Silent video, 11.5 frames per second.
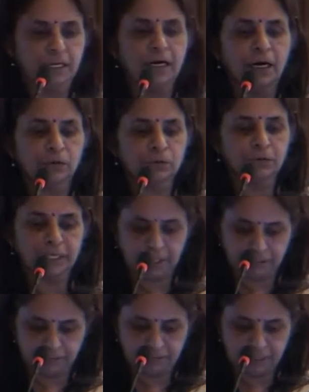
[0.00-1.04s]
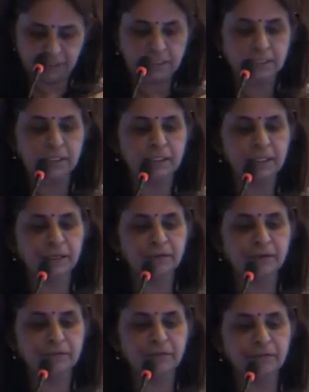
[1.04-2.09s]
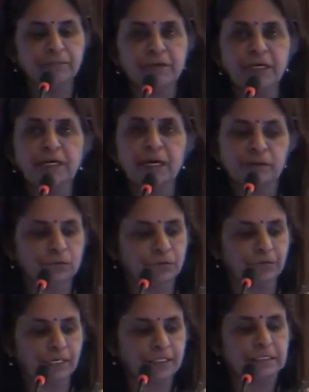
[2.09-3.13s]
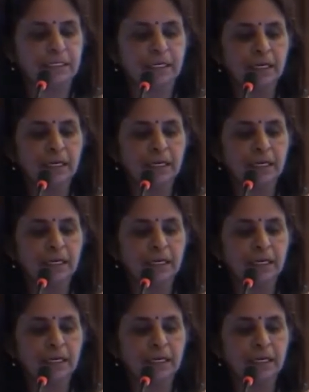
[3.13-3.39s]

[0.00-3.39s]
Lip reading: how to take the waste, even from very narrow streets.